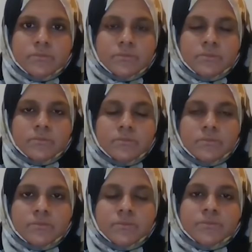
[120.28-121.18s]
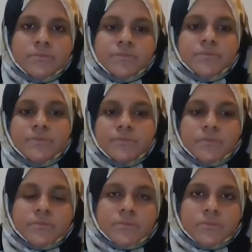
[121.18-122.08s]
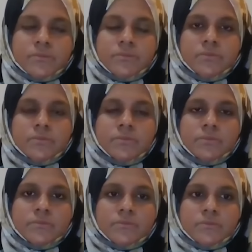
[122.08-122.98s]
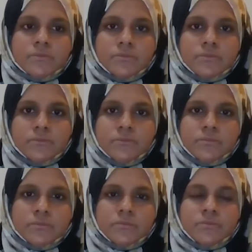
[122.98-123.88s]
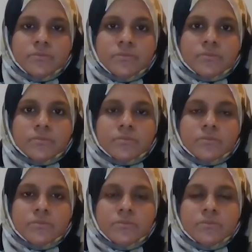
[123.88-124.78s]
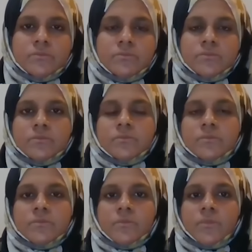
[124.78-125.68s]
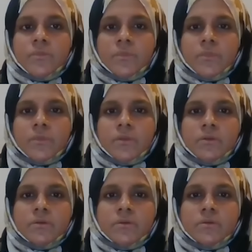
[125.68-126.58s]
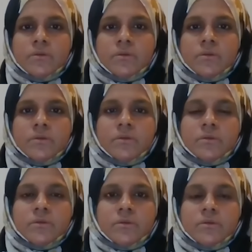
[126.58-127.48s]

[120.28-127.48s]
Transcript: [no speech]